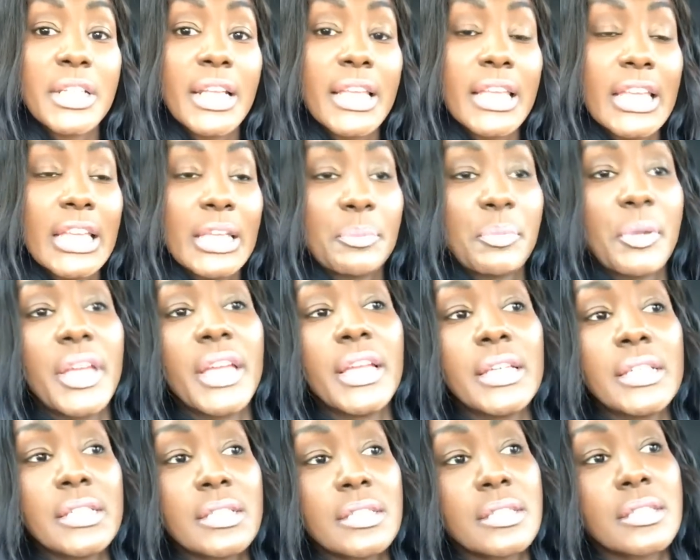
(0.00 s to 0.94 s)
to keep
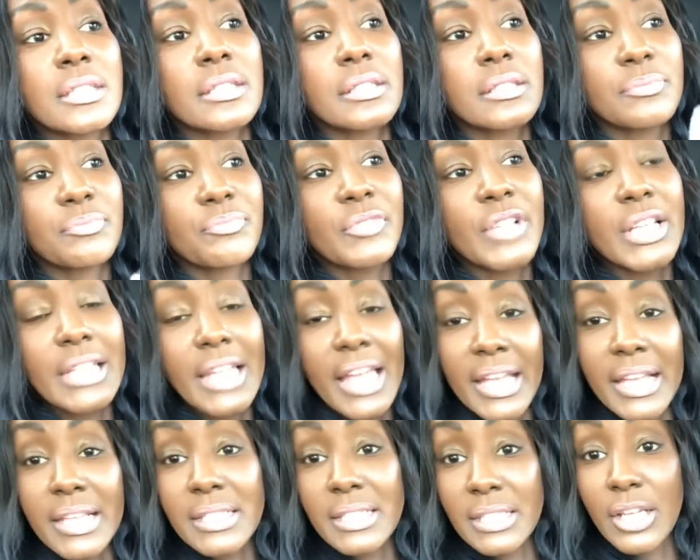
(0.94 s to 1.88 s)
his
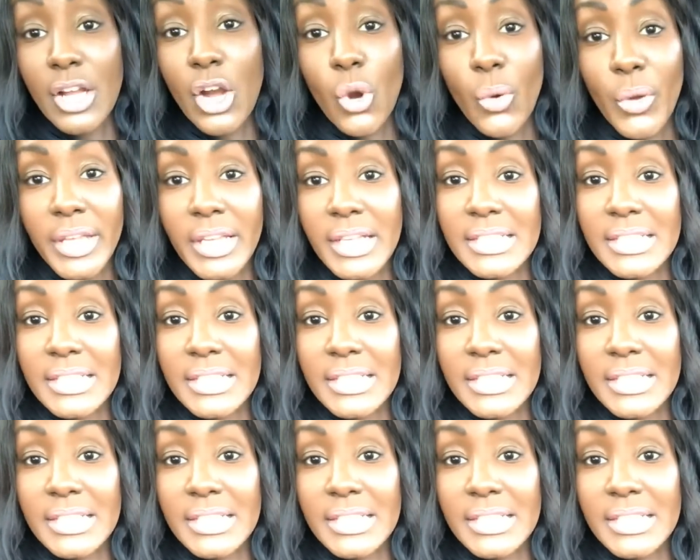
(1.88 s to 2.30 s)
legacy going.